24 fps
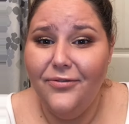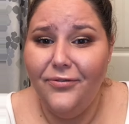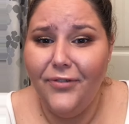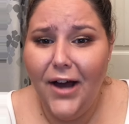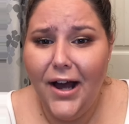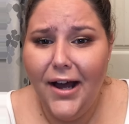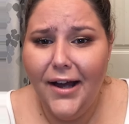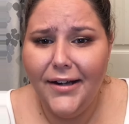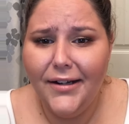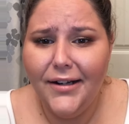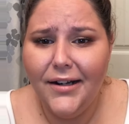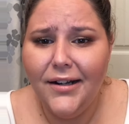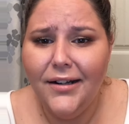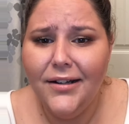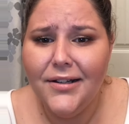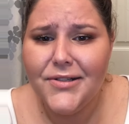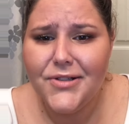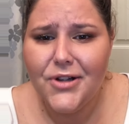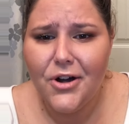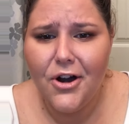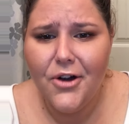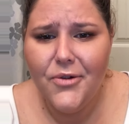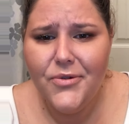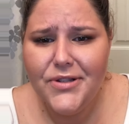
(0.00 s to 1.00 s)
fun.
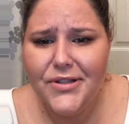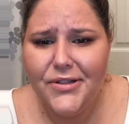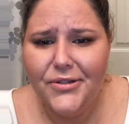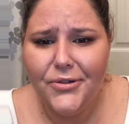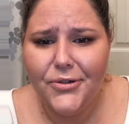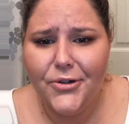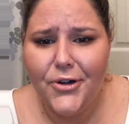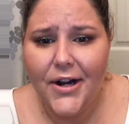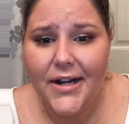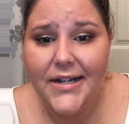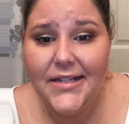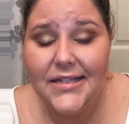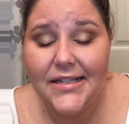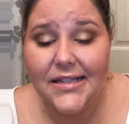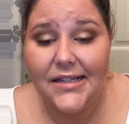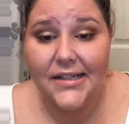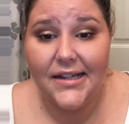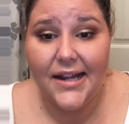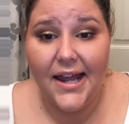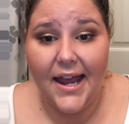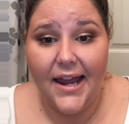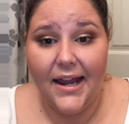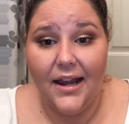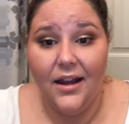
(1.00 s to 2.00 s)
Sorry I was a little crazy
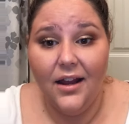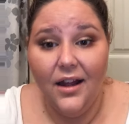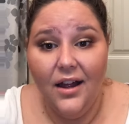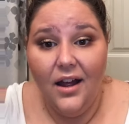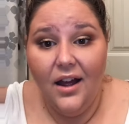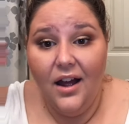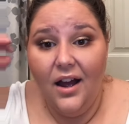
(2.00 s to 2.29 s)
today.